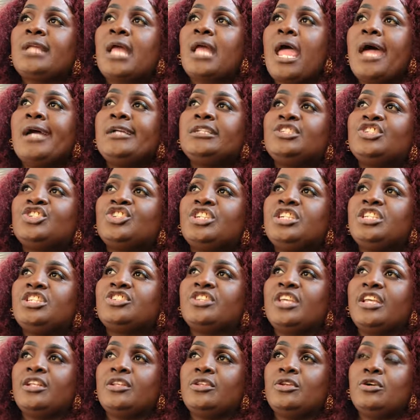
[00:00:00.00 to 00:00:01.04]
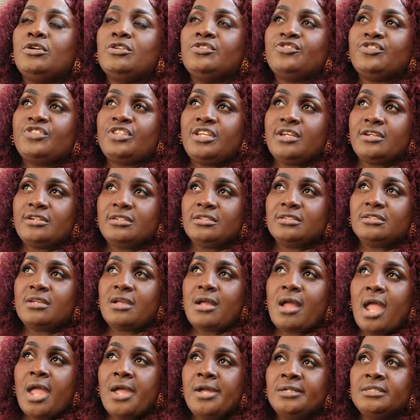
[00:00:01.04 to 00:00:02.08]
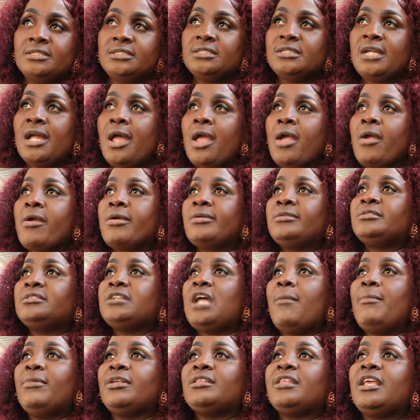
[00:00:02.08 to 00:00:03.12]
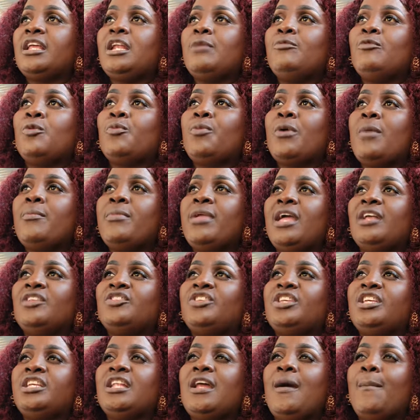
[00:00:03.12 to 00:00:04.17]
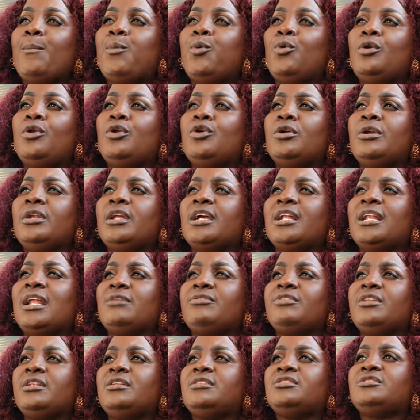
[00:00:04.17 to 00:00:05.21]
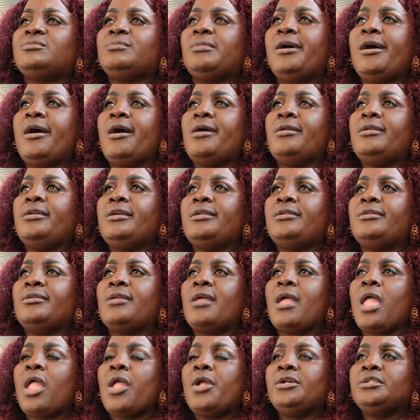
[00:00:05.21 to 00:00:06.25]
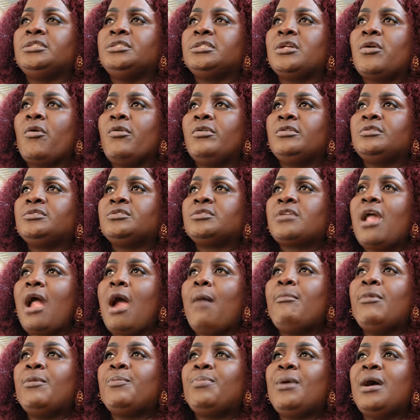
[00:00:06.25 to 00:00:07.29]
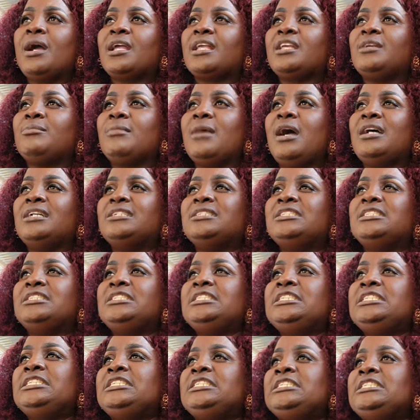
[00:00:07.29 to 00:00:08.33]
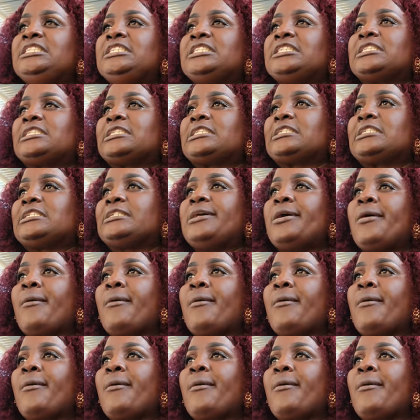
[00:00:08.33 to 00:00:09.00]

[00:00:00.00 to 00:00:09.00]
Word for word: And she said downstairs. I'ma take them up and me and Tina pull down the closet this morning. I'ma pack it back neat.